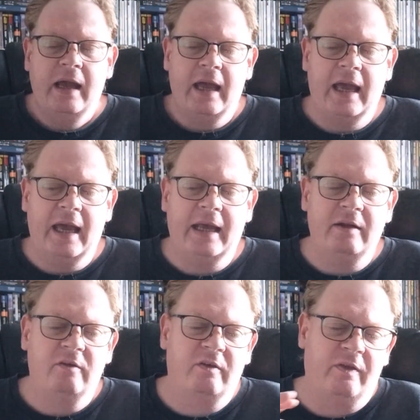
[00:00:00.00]

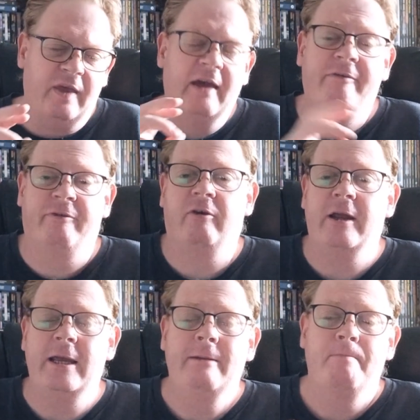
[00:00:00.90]
and they're
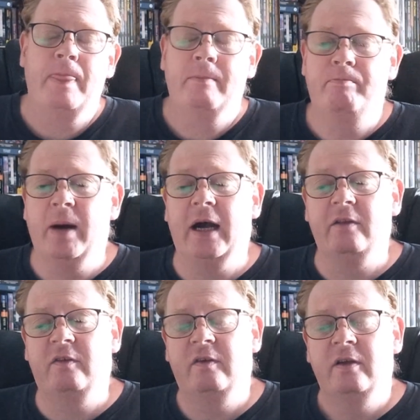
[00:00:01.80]
free.
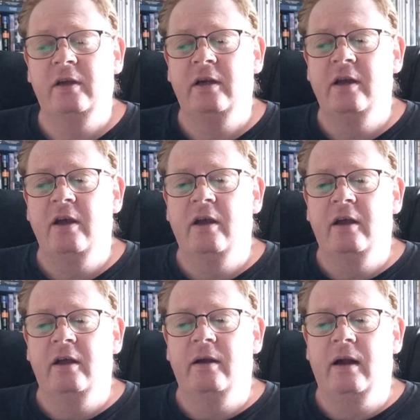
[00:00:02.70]
But
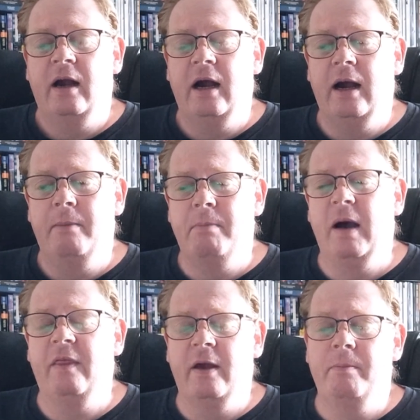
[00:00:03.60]

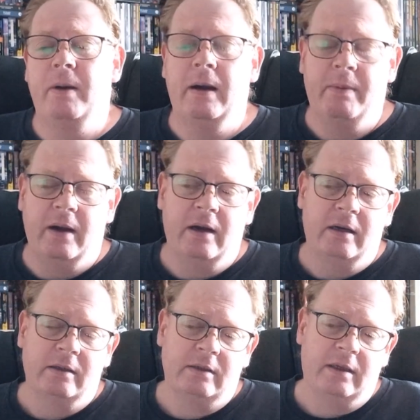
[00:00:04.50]
Mother,
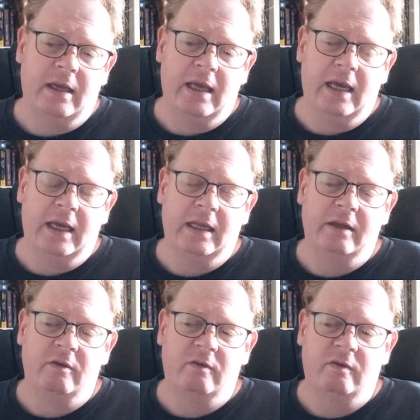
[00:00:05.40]
Baba,
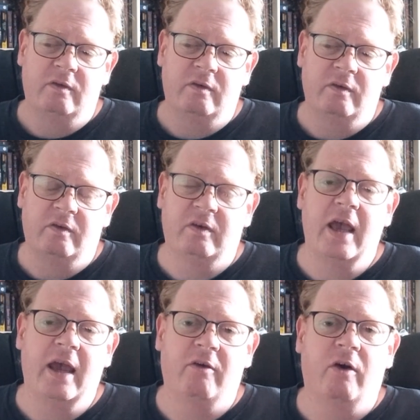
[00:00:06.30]
and
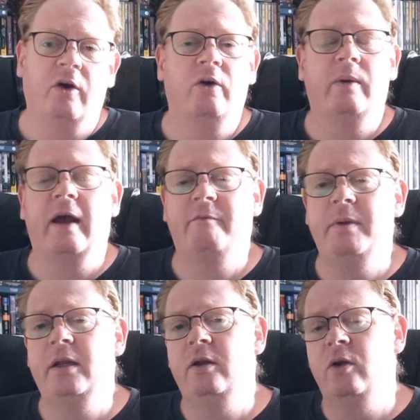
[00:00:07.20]
Scarecrow have
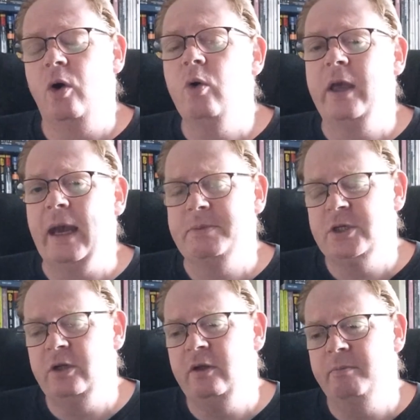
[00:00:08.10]
been all
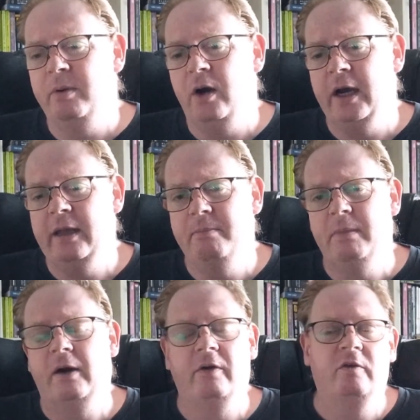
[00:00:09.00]
captured by
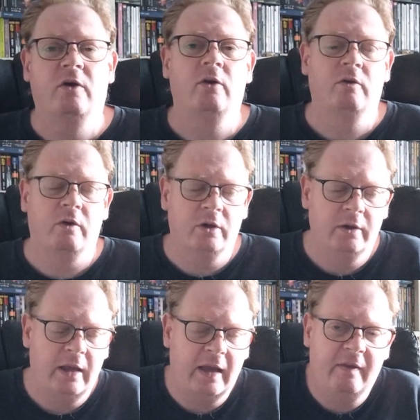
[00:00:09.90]
Marius
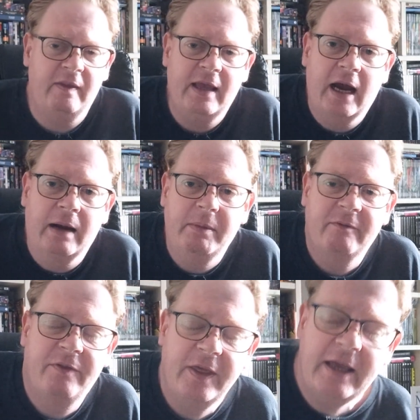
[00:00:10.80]
Calderon and the Army
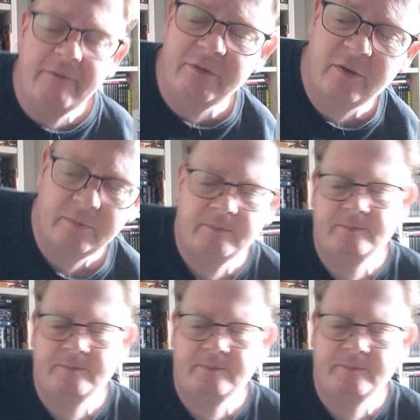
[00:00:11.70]
of Thieves.